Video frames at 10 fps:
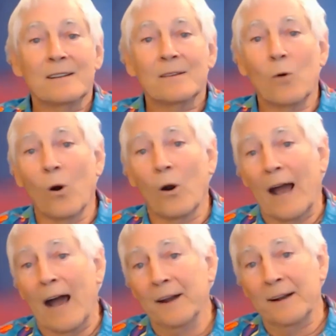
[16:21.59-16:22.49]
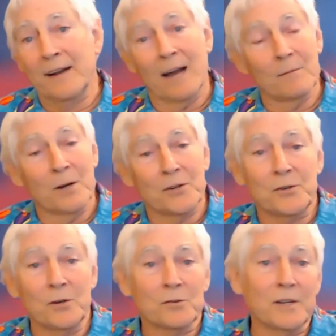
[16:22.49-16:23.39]
wore out and not much
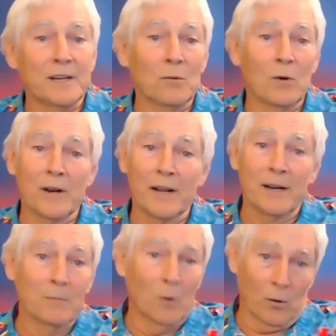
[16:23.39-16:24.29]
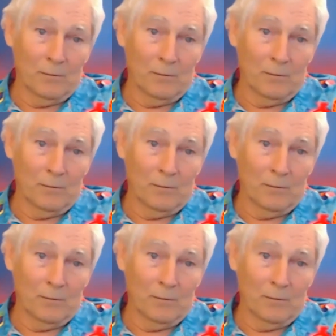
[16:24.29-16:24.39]
use to anyone anymore.